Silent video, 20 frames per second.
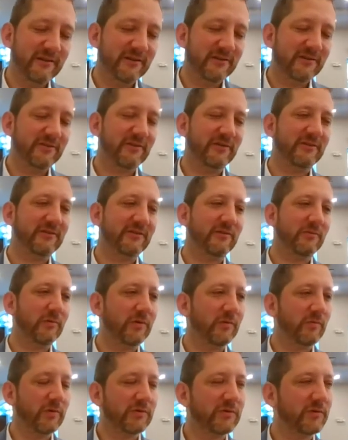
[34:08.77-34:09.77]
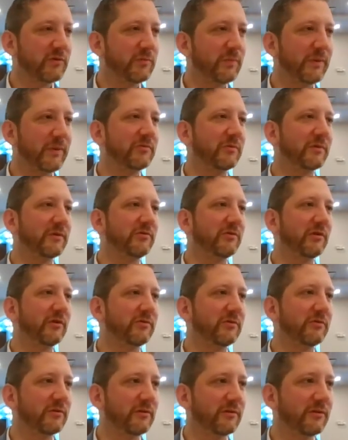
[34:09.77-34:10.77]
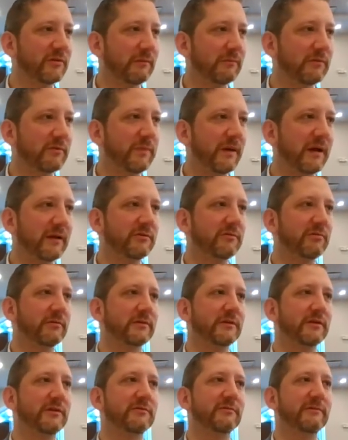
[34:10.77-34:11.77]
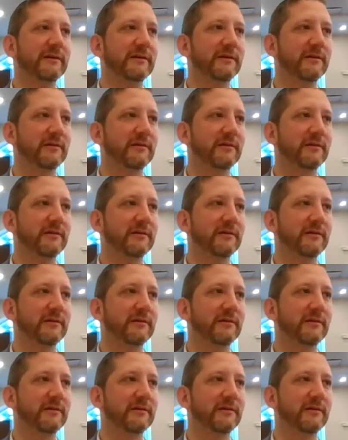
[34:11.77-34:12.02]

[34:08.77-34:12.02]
So I said, what's so special with the Shabbos Kodesh? He goes, I'm sponsoring this week.